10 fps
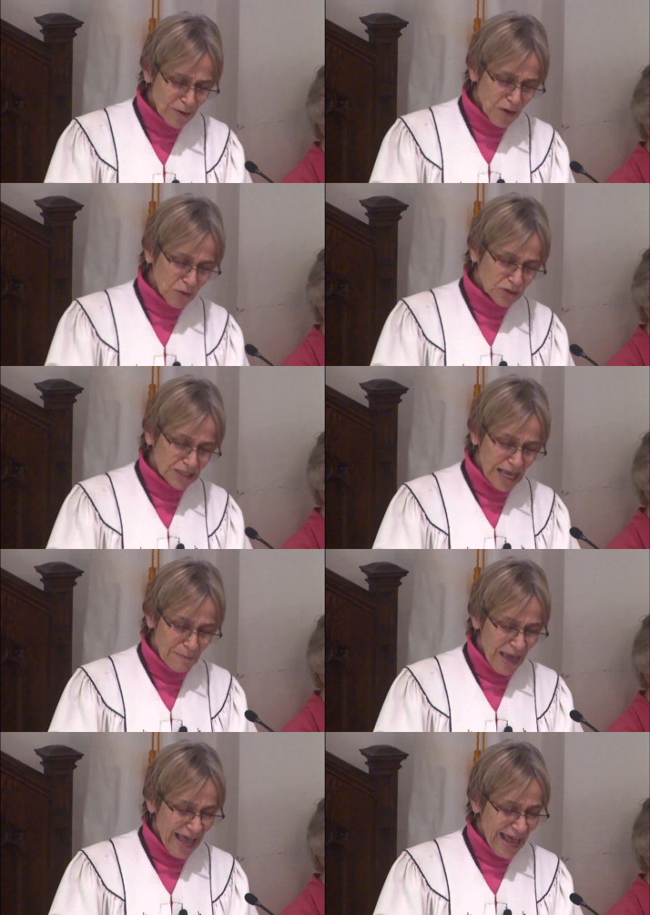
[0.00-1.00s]
those
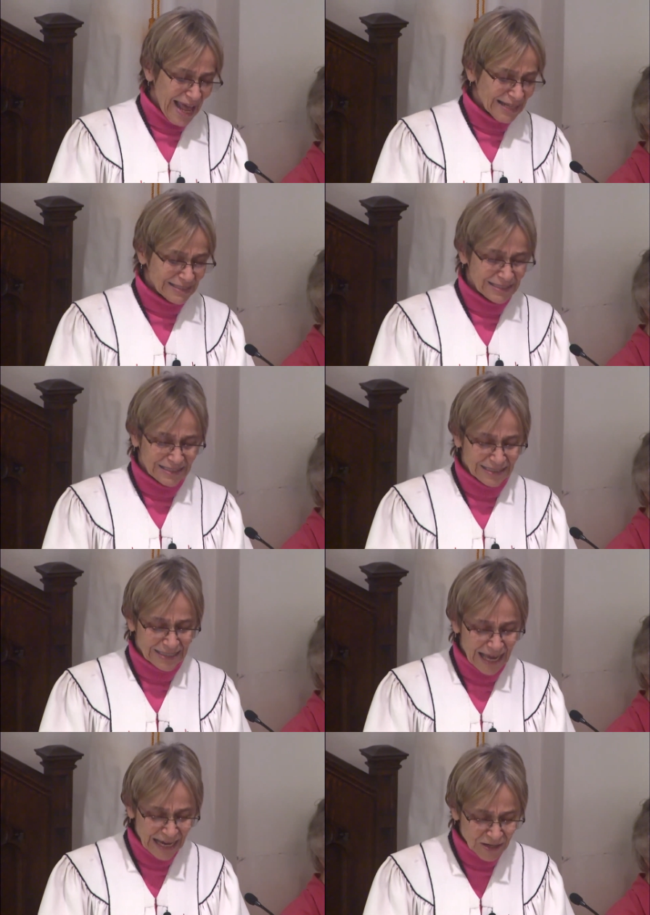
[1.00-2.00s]
same hands
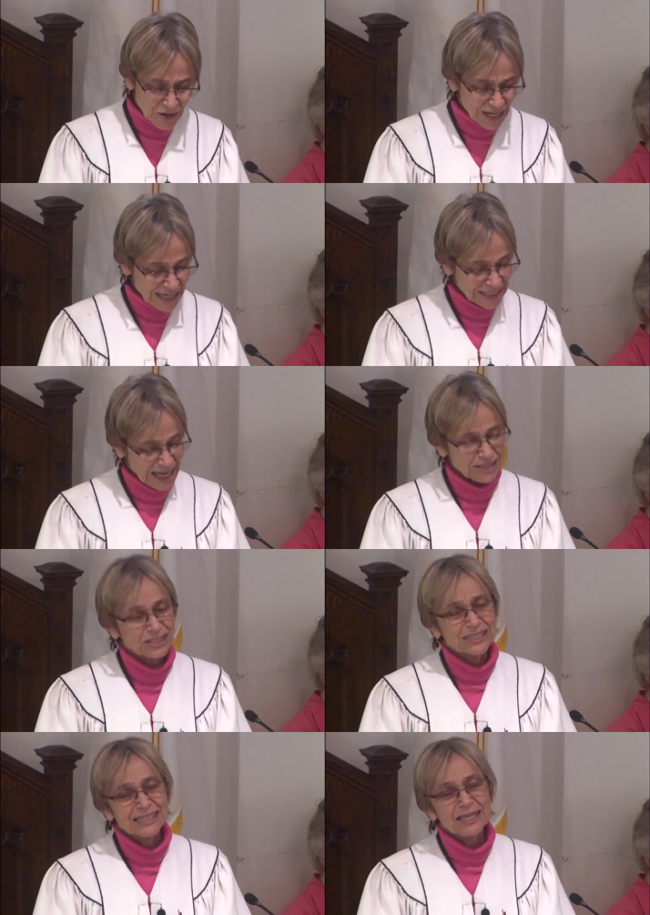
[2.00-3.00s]
tenderly
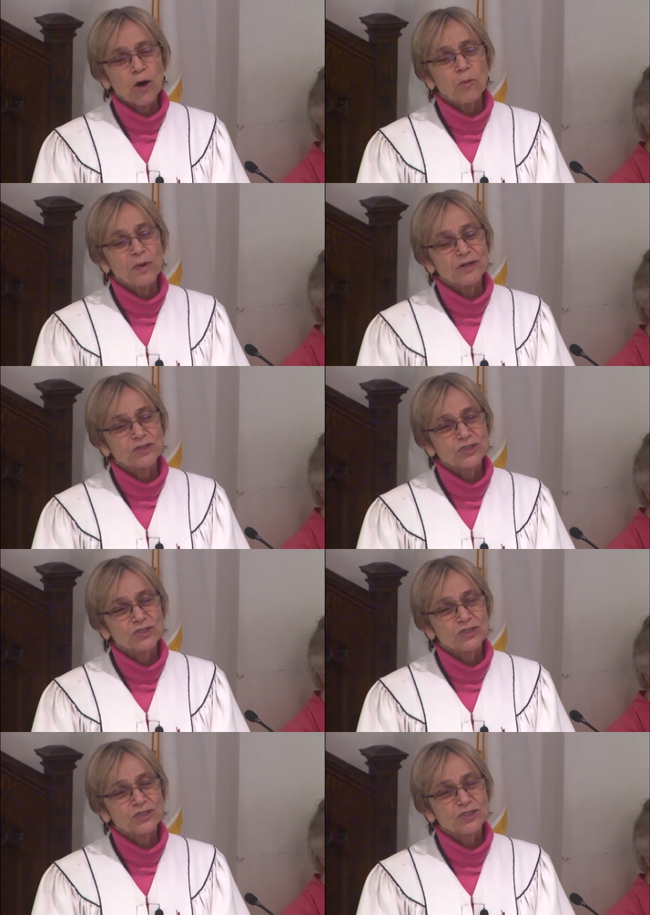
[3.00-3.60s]
touching the open